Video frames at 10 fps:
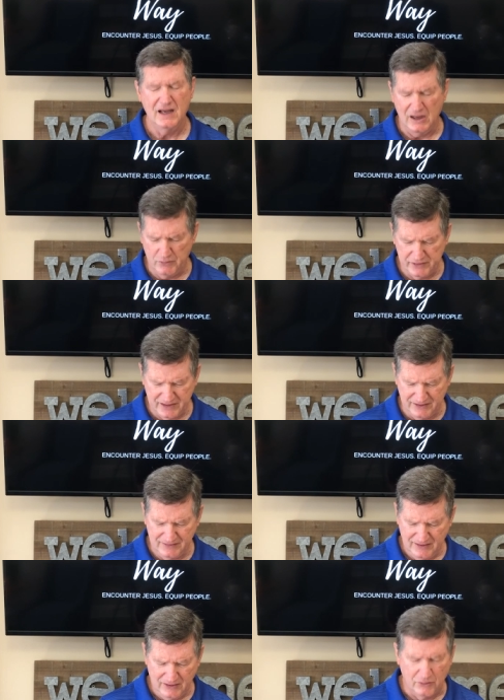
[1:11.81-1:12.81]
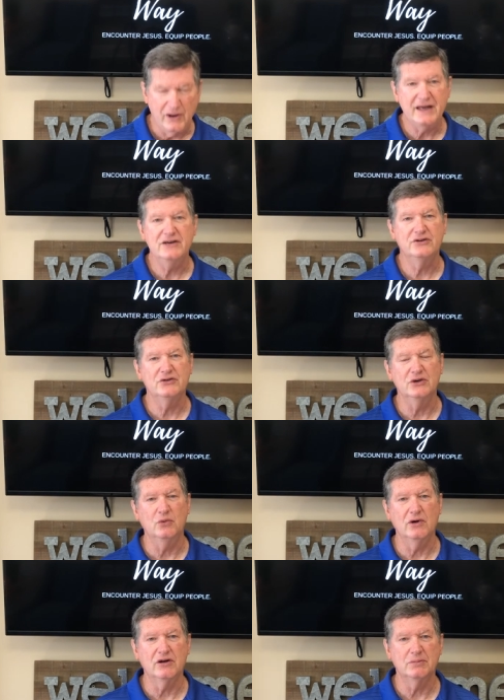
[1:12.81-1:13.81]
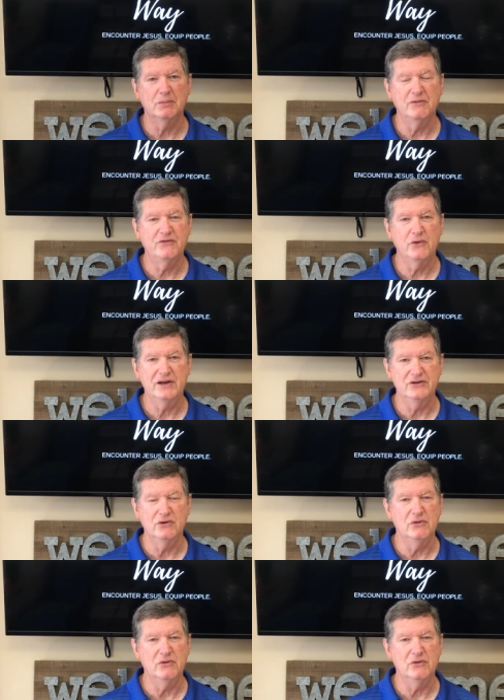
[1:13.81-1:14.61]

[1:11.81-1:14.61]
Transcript: I want to get right into the word, but before I do,